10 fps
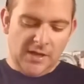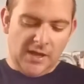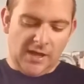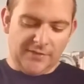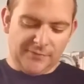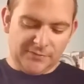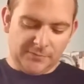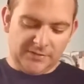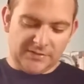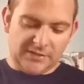The first
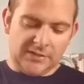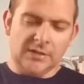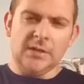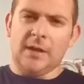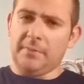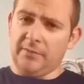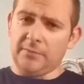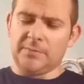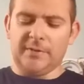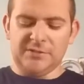one is I believe it
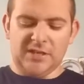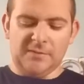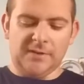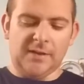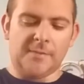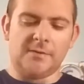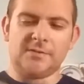was a budget game when it came out.